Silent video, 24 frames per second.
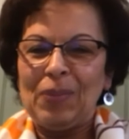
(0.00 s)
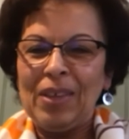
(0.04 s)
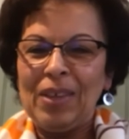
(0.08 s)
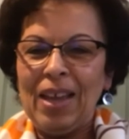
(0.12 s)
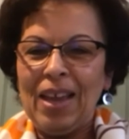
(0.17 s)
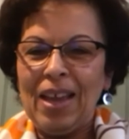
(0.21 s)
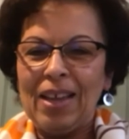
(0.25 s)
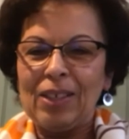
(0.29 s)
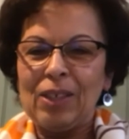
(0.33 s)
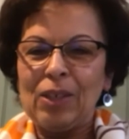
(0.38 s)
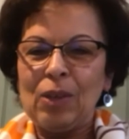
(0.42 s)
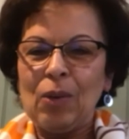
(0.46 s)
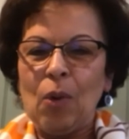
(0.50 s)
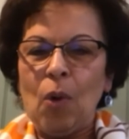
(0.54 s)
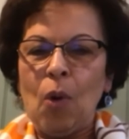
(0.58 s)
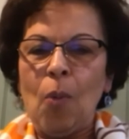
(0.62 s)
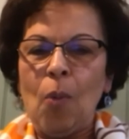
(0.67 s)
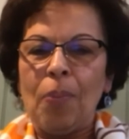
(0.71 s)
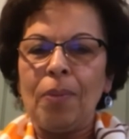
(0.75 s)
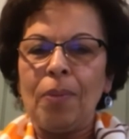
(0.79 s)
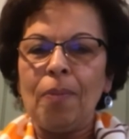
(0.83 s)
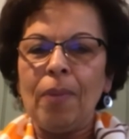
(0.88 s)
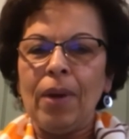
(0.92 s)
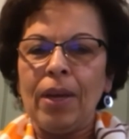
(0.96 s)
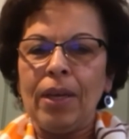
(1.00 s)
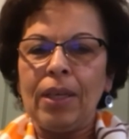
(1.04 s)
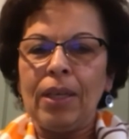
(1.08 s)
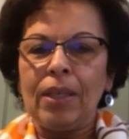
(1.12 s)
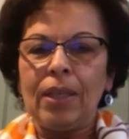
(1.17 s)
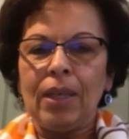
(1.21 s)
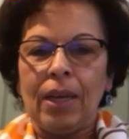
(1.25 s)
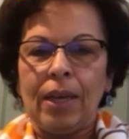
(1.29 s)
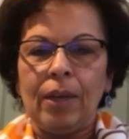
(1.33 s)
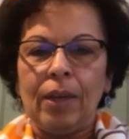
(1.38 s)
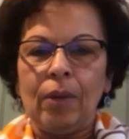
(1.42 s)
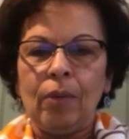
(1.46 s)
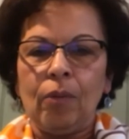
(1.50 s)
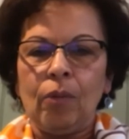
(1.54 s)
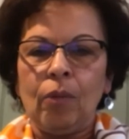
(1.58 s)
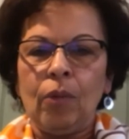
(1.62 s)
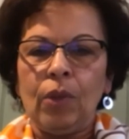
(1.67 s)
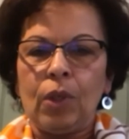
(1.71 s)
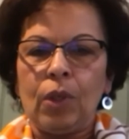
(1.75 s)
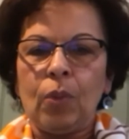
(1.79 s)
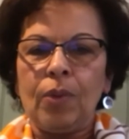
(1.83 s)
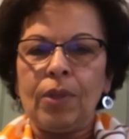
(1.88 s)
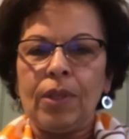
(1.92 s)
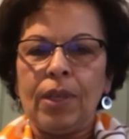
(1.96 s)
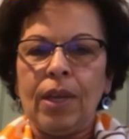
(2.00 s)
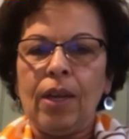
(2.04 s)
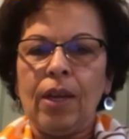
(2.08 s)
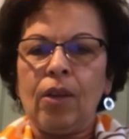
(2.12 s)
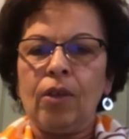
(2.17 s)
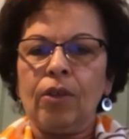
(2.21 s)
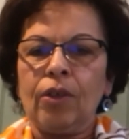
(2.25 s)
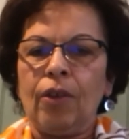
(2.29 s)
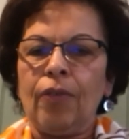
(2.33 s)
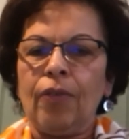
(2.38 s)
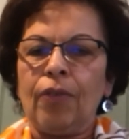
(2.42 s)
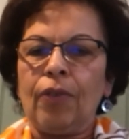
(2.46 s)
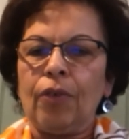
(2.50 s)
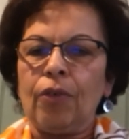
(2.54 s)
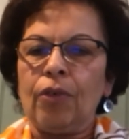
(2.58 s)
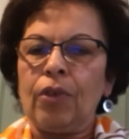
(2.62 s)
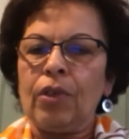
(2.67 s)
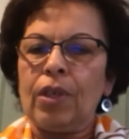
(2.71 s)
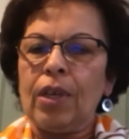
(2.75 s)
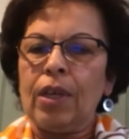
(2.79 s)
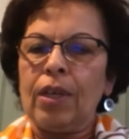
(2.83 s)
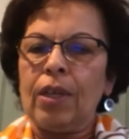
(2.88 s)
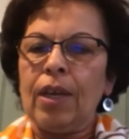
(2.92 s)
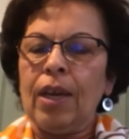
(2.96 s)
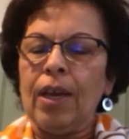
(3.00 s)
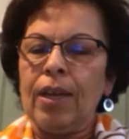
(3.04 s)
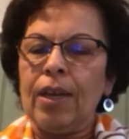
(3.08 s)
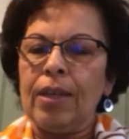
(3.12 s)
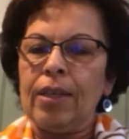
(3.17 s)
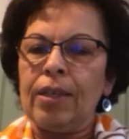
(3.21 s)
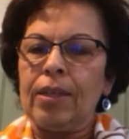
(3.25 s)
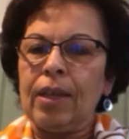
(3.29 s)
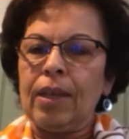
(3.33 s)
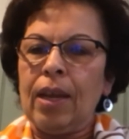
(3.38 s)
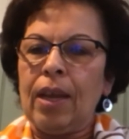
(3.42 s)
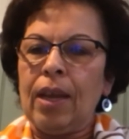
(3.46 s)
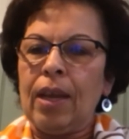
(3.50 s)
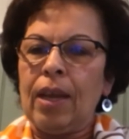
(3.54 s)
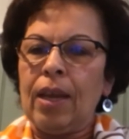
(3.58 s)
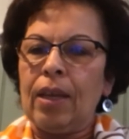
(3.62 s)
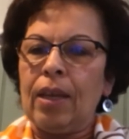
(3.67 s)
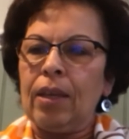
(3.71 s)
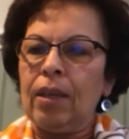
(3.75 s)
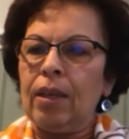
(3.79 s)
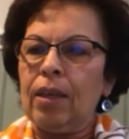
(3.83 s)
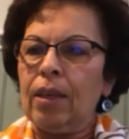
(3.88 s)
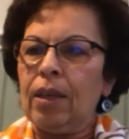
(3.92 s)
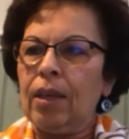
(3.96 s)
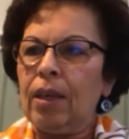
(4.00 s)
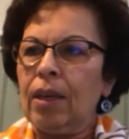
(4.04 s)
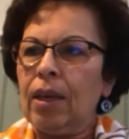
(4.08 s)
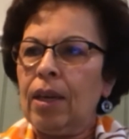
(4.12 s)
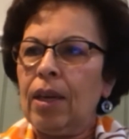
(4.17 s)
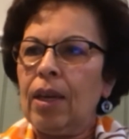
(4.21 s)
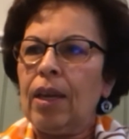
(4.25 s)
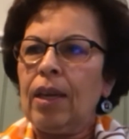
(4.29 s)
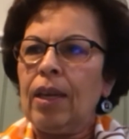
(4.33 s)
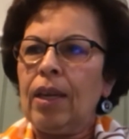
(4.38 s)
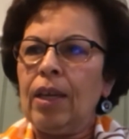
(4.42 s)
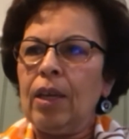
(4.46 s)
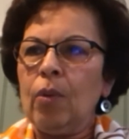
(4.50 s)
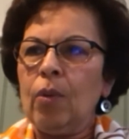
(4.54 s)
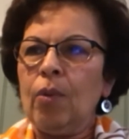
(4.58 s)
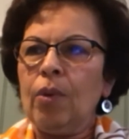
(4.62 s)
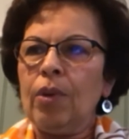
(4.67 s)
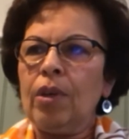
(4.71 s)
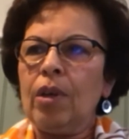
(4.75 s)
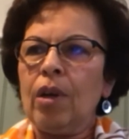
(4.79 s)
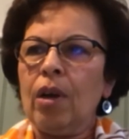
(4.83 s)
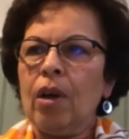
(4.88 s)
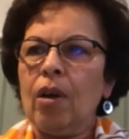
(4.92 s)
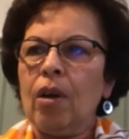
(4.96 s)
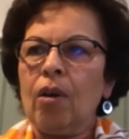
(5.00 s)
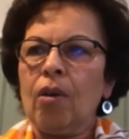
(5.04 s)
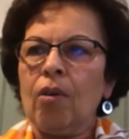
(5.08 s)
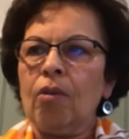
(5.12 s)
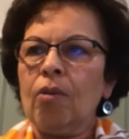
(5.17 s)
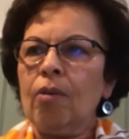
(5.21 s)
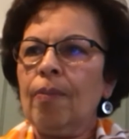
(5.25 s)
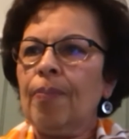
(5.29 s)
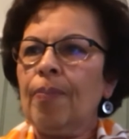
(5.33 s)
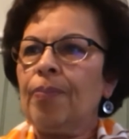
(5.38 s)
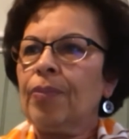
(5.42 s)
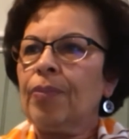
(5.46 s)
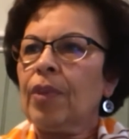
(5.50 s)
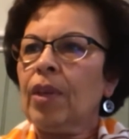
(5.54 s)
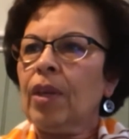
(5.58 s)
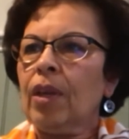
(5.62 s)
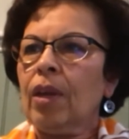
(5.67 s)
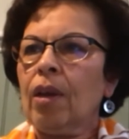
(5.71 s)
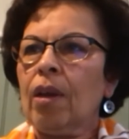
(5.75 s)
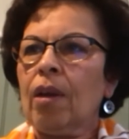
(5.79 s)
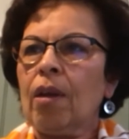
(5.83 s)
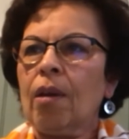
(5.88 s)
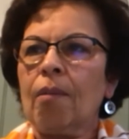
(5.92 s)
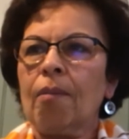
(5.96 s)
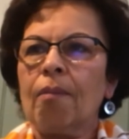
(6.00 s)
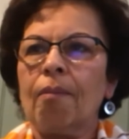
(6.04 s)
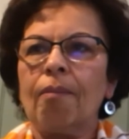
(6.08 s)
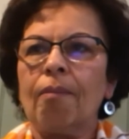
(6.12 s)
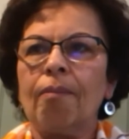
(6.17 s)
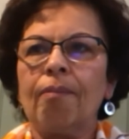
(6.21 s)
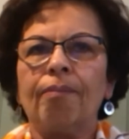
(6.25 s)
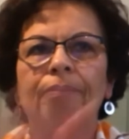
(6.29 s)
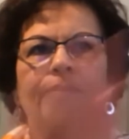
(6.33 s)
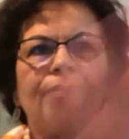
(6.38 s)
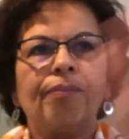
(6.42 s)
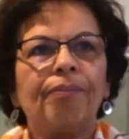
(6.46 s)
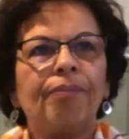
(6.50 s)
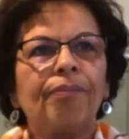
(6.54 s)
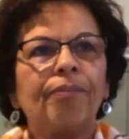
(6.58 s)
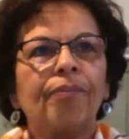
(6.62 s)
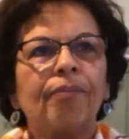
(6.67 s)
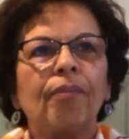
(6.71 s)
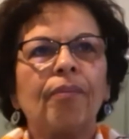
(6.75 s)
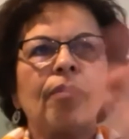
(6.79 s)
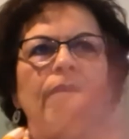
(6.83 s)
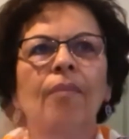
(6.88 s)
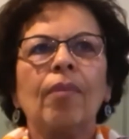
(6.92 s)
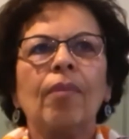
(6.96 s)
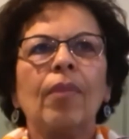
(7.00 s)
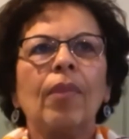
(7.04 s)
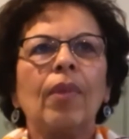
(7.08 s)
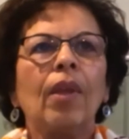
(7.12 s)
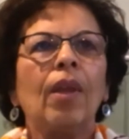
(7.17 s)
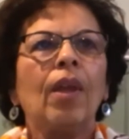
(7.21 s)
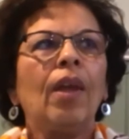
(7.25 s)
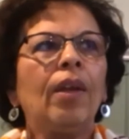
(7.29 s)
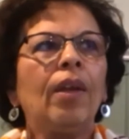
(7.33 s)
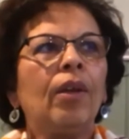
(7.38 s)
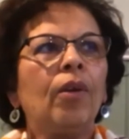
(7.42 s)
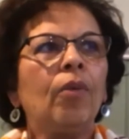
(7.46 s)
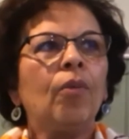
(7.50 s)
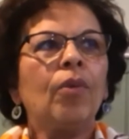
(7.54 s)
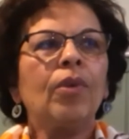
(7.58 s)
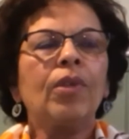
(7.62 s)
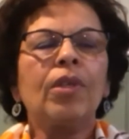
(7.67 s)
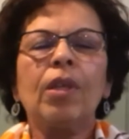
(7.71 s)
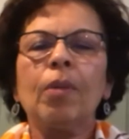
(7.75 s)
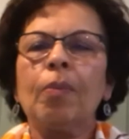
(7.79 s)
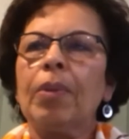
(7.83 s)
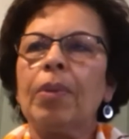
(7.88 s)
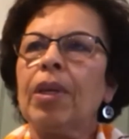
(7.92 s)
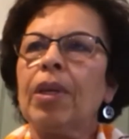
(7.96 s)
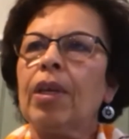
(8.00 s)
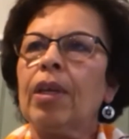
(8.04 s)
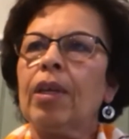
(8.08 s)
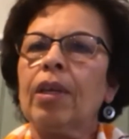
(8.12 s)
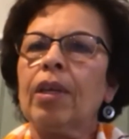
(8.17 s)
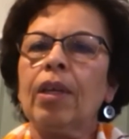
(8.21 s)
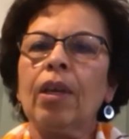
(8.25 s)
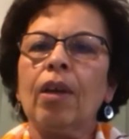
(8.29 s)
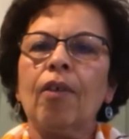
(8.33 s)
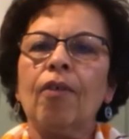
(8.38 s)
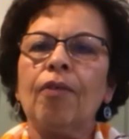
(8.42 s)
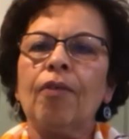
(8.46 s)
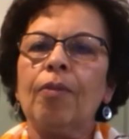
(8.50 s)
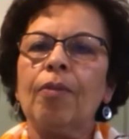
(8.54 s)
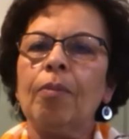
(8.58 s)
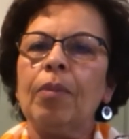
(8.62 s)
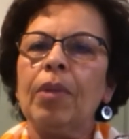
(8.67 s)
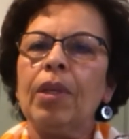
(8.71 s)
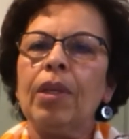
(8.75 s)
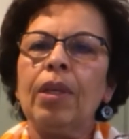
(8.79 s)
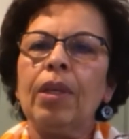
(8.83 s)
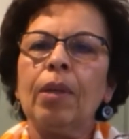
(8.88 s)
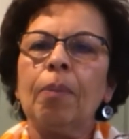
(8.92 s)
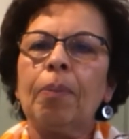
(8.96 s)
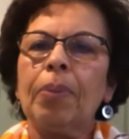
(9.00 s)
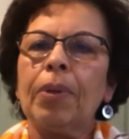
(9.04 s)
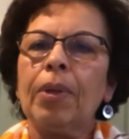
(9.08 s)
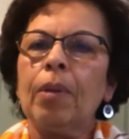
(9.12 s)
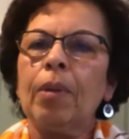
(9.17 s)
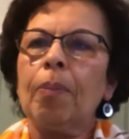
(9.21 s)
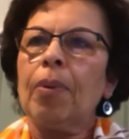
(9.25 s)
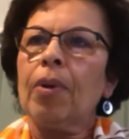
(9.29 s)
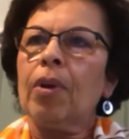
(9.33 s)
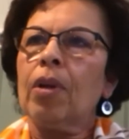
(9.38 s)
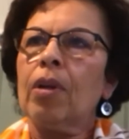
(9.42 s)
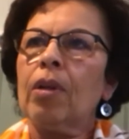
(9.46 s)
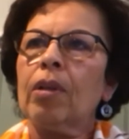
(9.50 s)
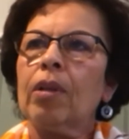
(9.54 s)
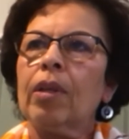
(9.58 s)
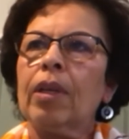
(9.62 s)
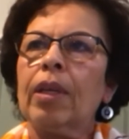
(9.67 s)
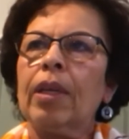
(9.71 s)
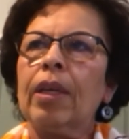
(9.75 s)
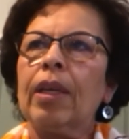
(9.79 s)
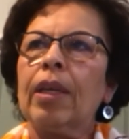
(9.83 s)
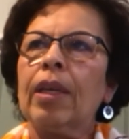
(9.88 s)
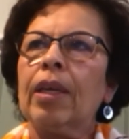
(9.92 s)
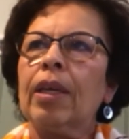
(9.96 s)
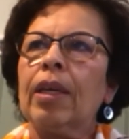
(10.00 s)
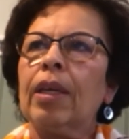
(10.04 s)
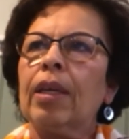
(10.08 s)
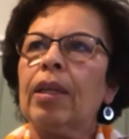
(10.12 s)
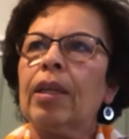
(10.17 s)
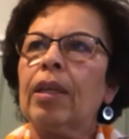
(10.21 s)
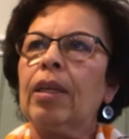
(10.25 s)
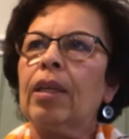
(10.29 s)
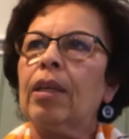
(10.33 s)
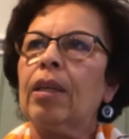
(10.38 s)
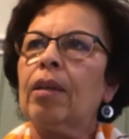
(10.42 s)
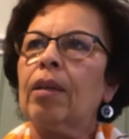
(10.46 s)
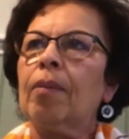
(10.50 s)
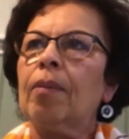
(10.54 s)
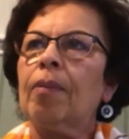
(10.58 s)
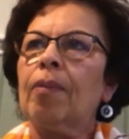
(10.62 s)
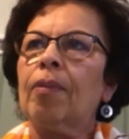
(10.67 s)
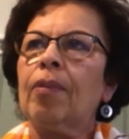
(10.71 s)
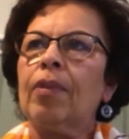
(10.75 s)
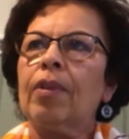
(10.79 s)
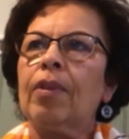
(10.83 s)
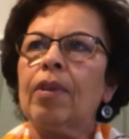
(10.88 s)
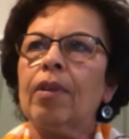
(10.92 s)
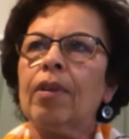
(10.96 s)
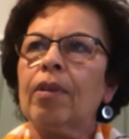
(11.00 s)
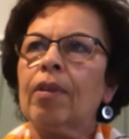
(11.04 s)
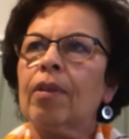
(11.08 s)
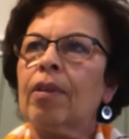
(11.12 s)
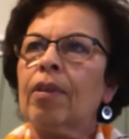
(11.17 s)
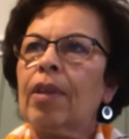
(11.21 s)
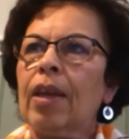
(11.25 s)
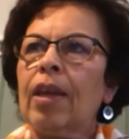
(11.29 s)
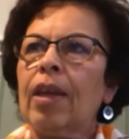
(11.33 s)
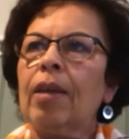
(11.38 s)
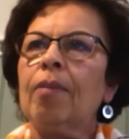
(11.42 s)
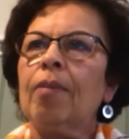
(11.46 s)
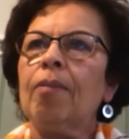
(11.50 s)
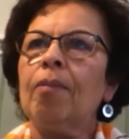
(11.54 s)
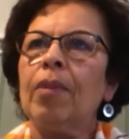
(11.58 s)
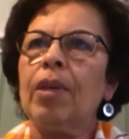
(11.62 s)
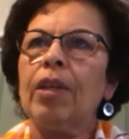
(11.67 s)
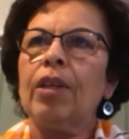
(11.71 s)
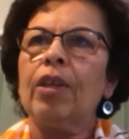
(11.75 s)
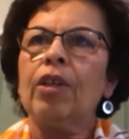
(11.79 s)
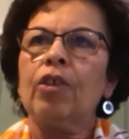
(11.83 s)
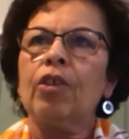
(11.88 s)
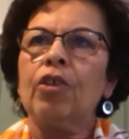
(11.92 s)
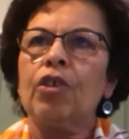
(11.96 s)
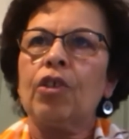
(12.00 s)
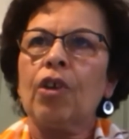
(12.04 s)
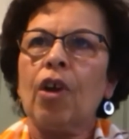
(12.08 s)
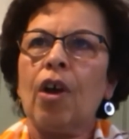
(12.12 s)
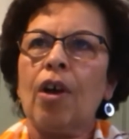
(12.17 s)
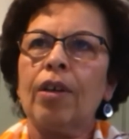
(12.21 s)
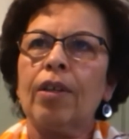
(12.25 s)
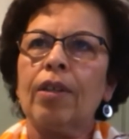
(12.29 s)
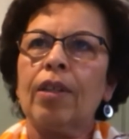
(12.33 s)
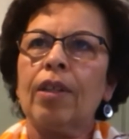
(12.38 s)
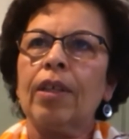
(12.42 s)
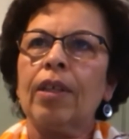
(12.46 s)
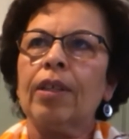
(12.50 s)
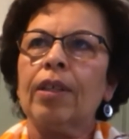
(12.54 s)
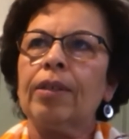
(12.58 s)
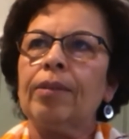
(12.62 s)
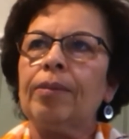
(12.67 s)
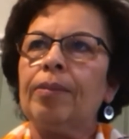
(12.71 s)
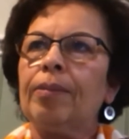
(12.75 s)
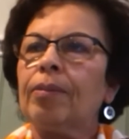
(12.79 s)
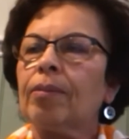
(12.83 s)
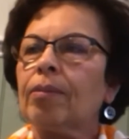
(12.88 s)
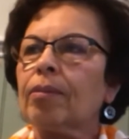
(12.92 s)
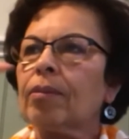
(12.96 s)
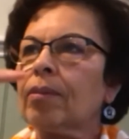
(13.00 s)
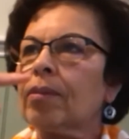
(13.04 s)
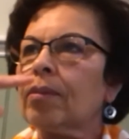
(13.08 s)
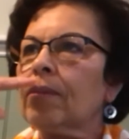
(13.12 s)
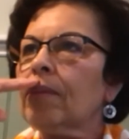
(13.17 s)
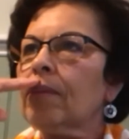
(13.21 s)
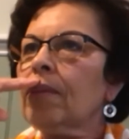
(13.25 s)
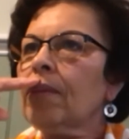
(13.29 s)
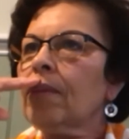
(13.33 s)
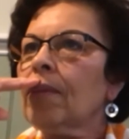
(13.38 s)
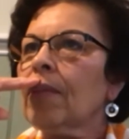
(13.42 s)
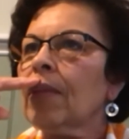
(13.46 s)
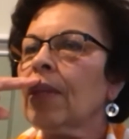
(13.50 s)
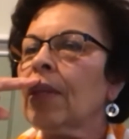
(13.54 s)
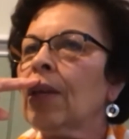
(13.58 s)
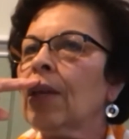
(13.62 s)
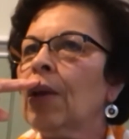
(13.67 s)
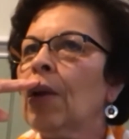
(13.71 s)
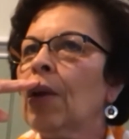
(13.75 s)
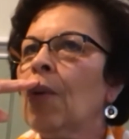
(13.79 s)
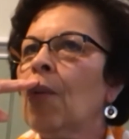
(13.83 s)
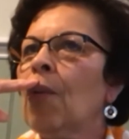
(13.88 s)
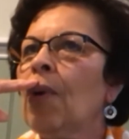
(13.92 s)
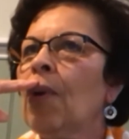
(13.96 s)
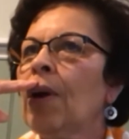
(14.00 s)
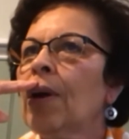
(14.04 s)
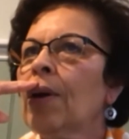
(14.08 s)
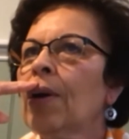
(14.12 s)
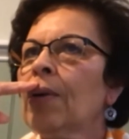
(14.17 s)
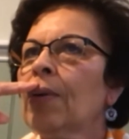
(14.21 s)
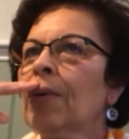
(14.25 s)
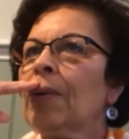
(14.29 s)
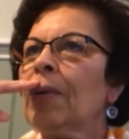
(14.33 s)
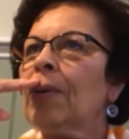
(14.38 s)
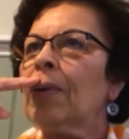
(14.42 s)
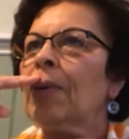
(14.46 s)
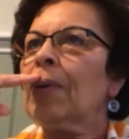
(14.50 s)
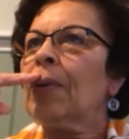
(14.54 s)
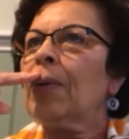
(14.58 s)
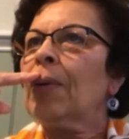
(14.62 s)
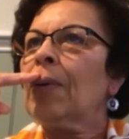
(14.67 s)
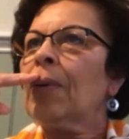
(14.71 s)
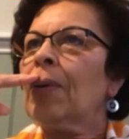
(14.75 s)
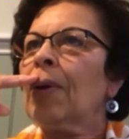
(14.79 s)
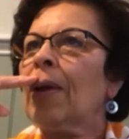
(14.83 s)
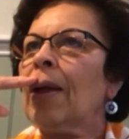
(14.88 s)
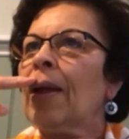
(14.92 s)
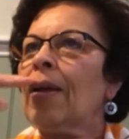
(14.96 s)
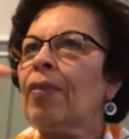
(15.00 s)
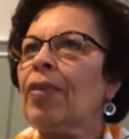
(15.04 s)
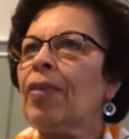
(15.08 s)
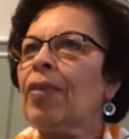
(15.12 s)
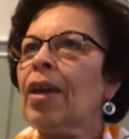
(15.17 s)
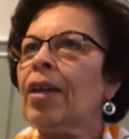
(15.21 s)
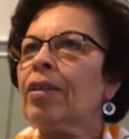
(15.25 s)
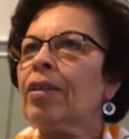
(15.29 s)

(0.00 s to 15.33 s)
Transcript: yeah, so open mic night, which was held on Thursday nights, and he would go, and it was the beginning of meeting people and they meeting Jonathan. Well, at